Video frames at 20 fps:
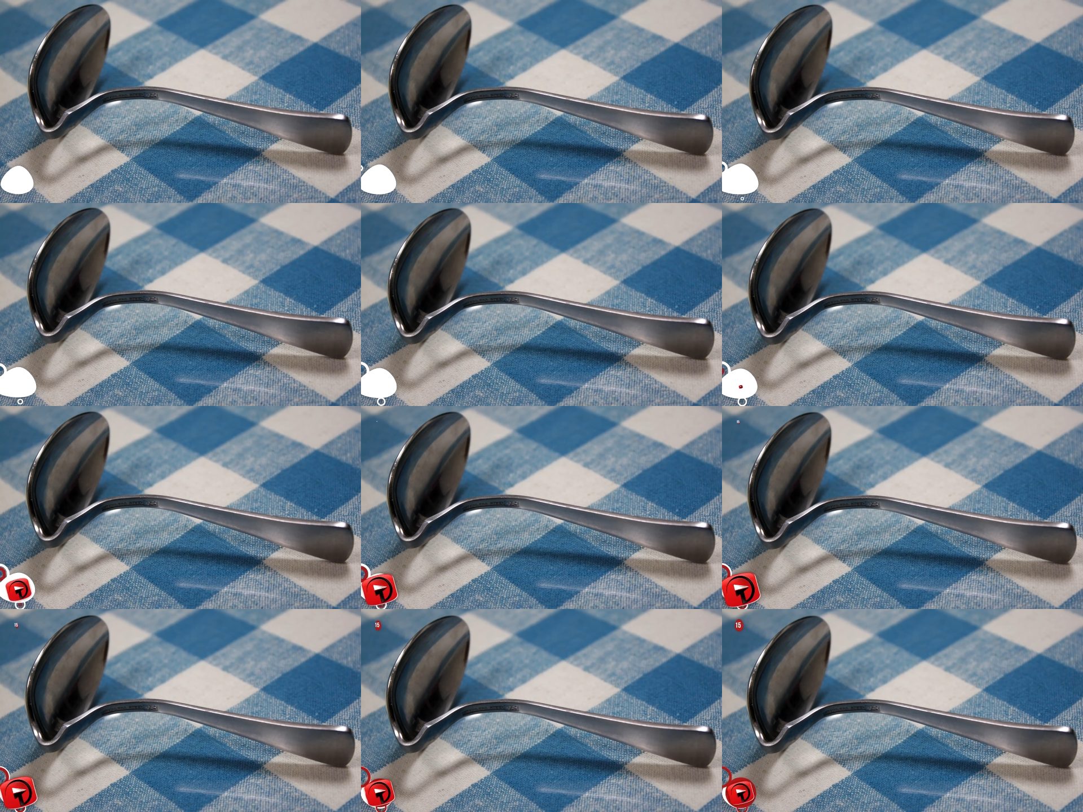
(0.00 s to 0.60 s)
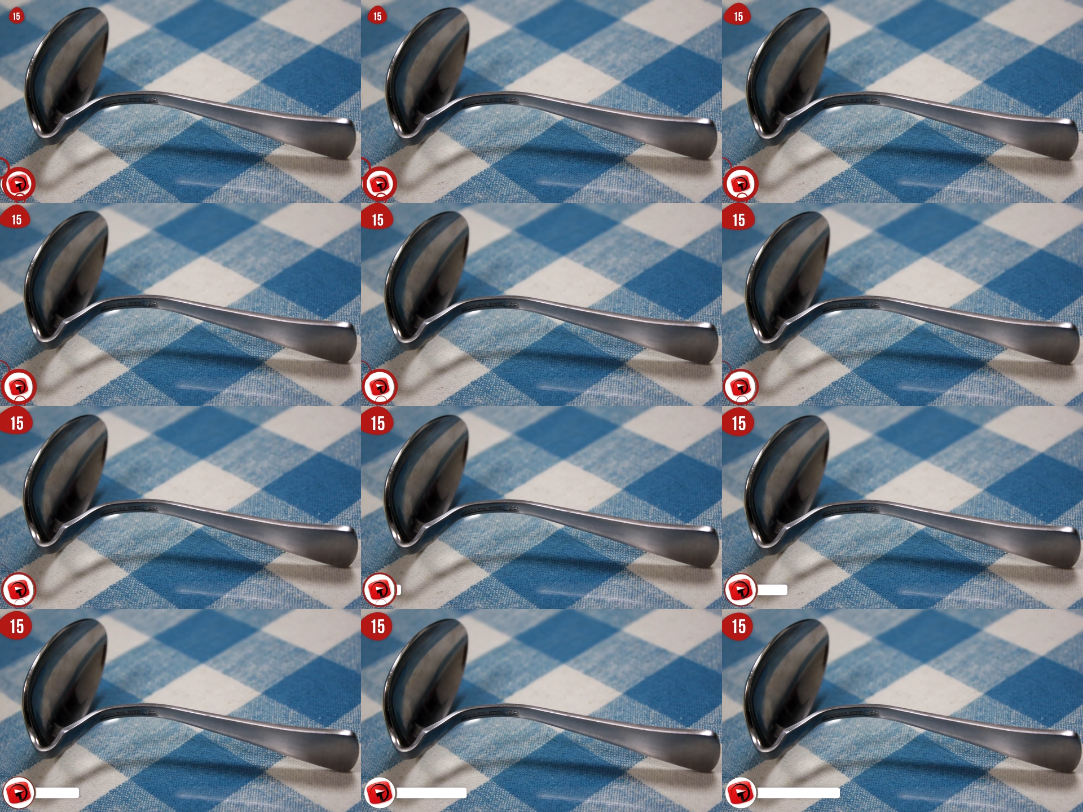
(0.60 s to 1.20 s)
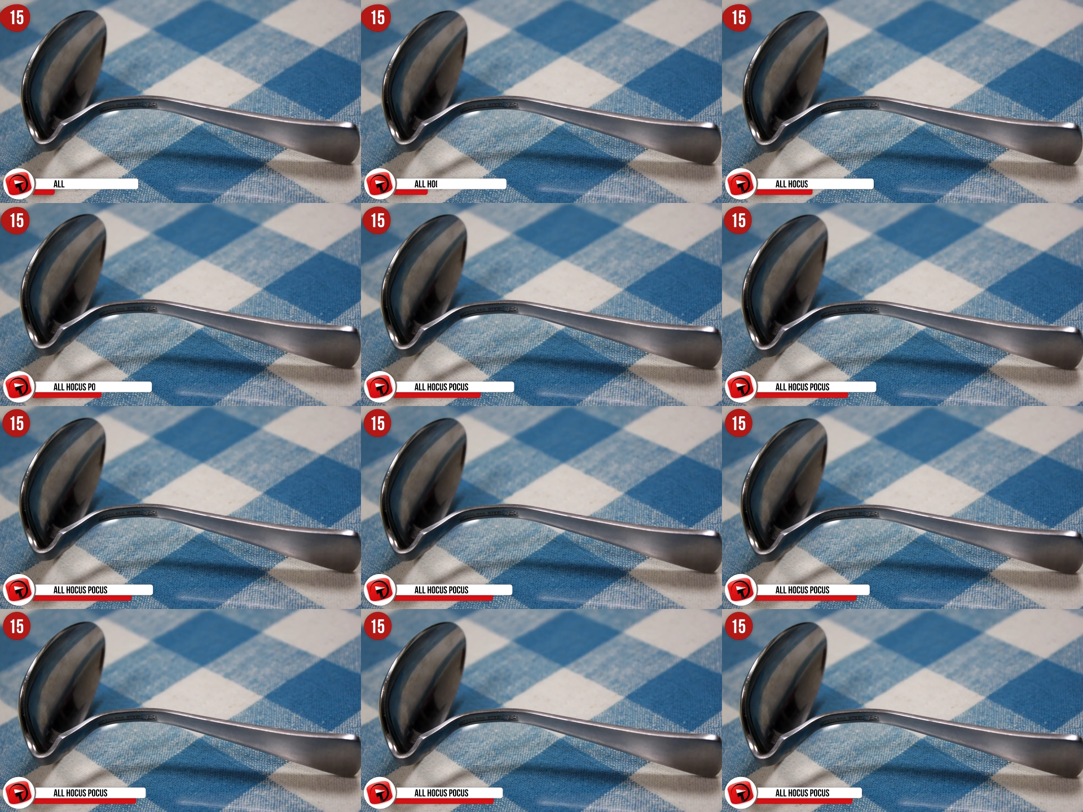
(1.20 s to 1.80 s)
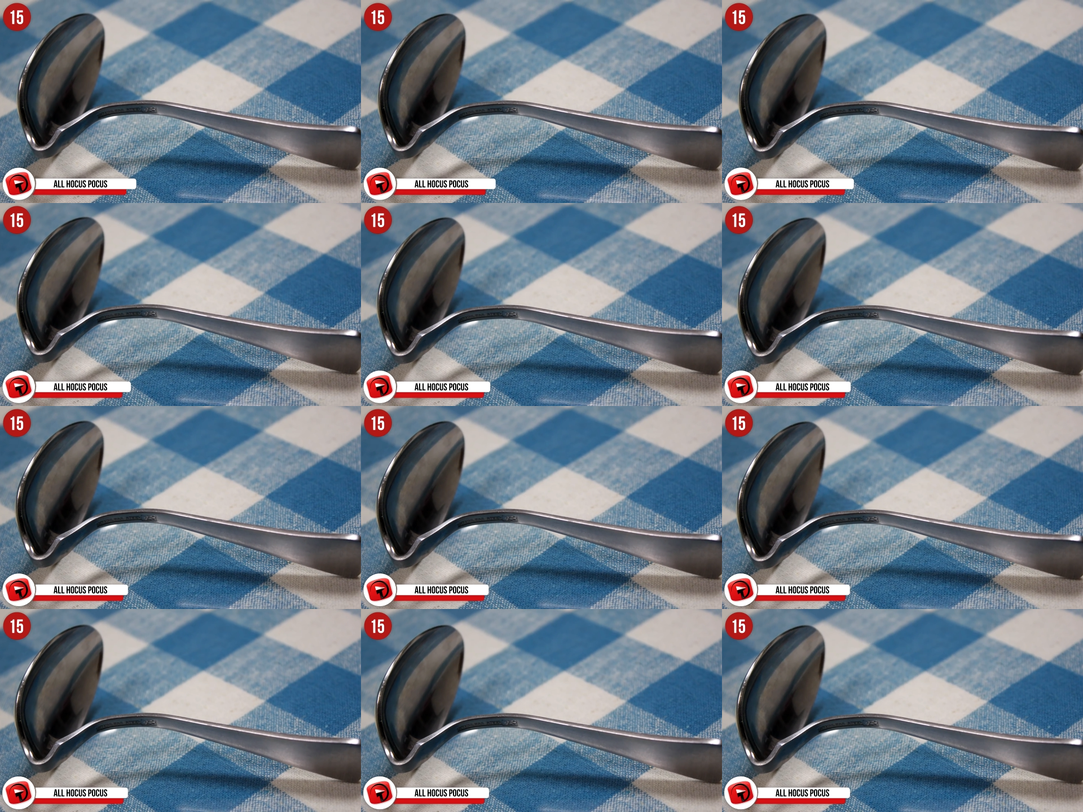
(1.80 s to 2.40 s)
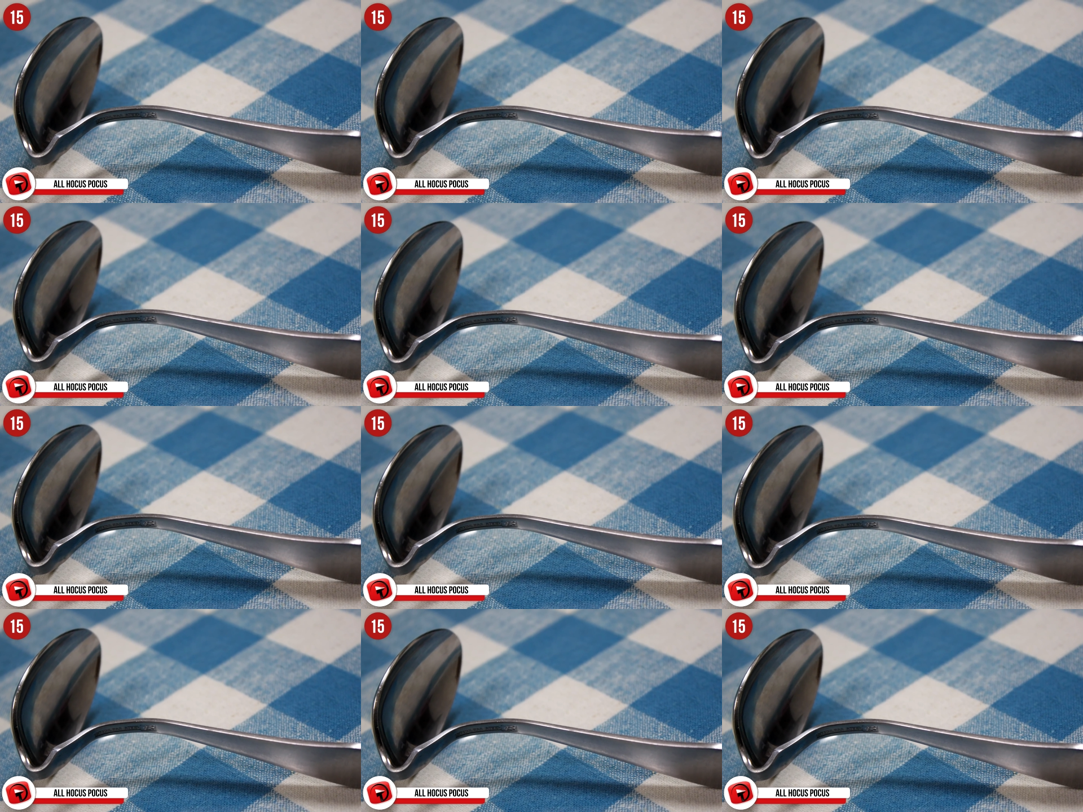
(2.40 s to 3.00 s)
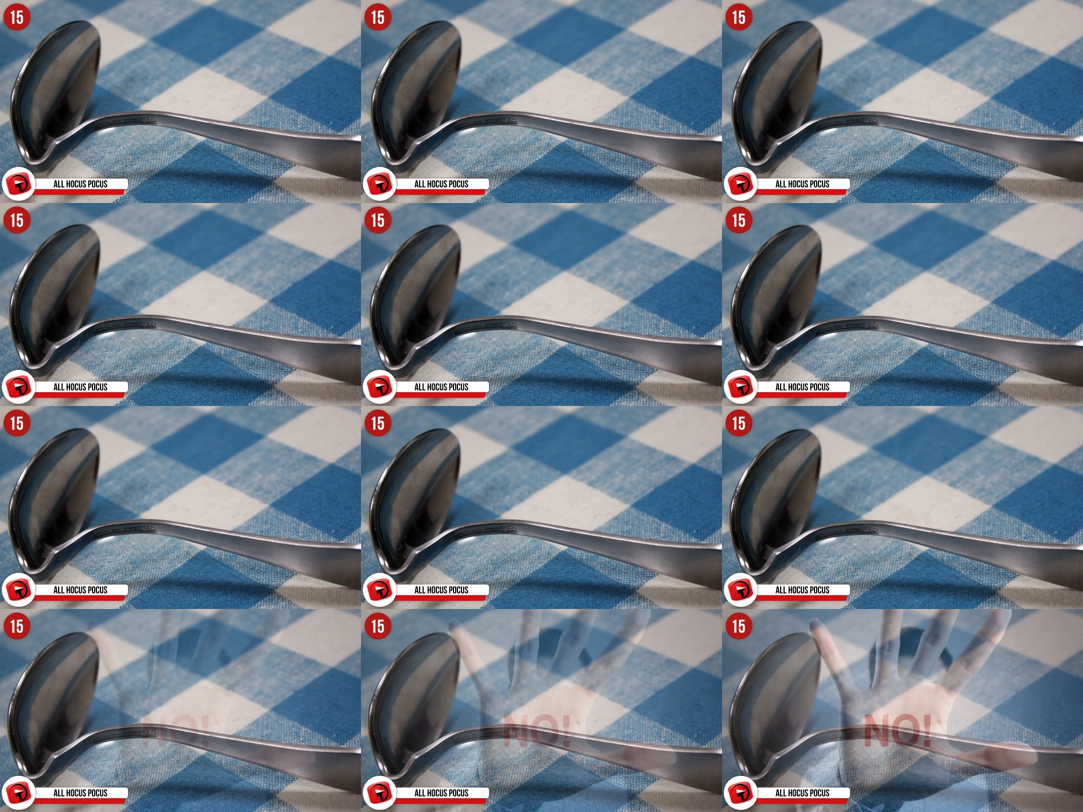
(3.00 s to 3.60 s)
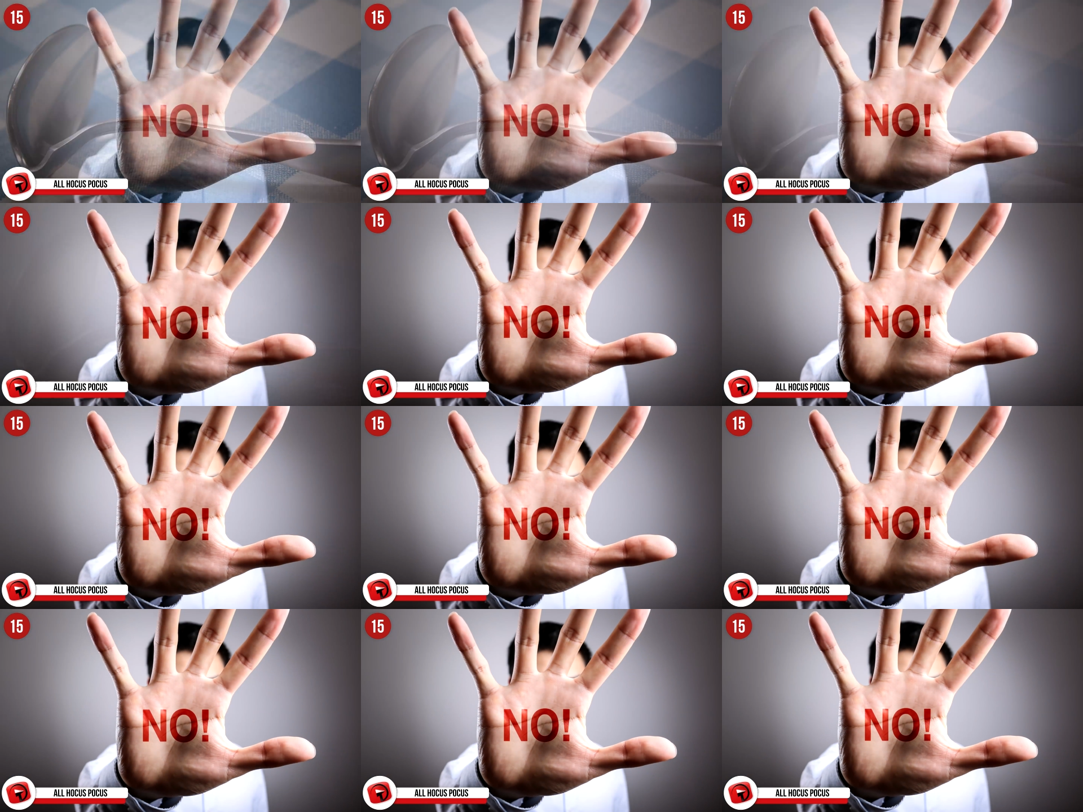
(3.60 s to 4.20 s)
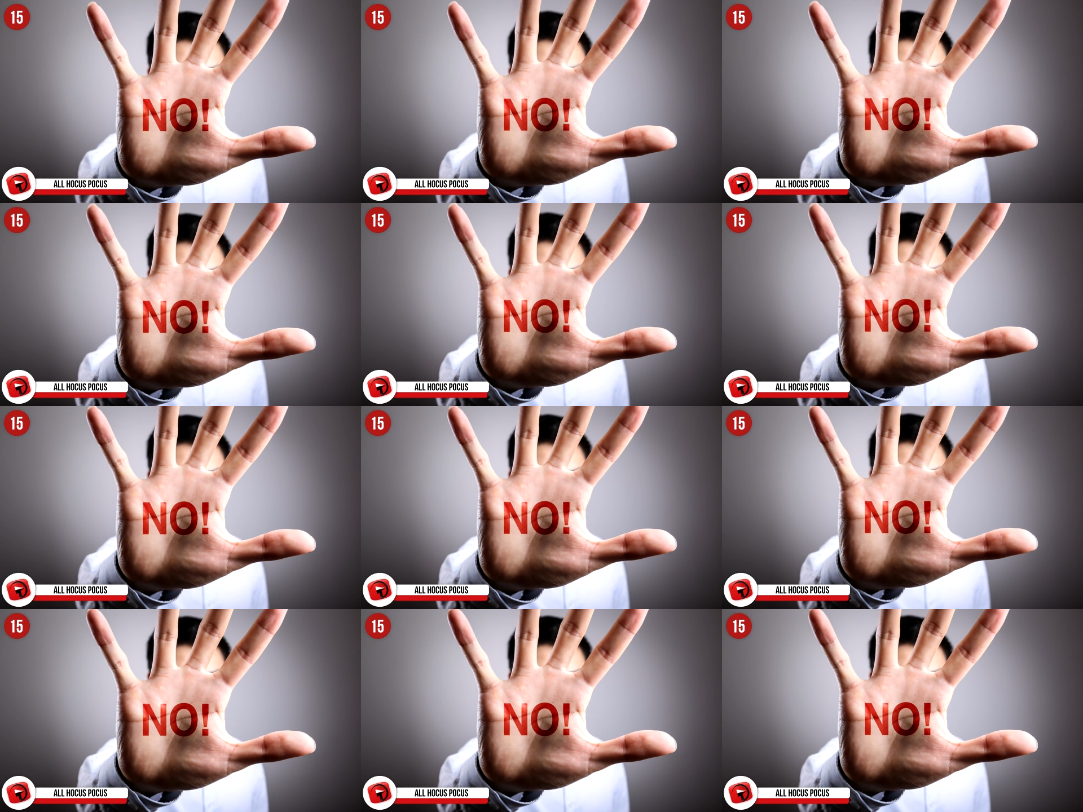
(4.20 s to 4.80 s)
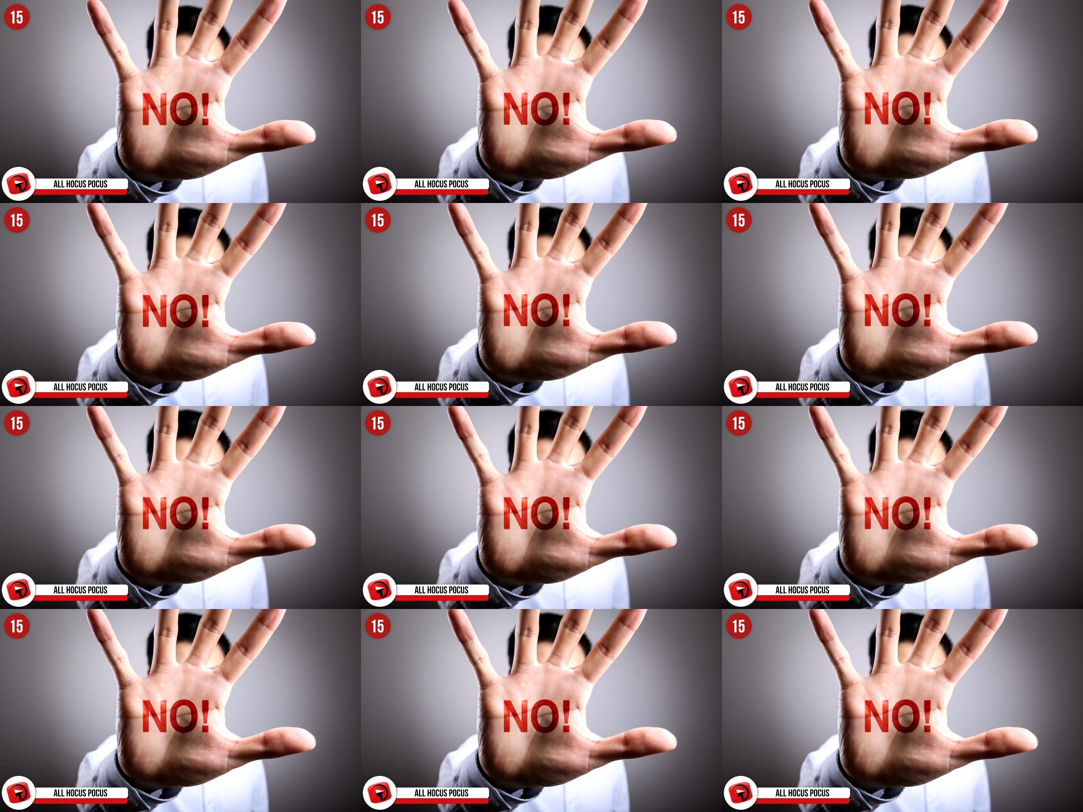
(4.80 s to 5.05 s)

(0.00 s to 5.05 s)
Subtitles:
(no speaker visible)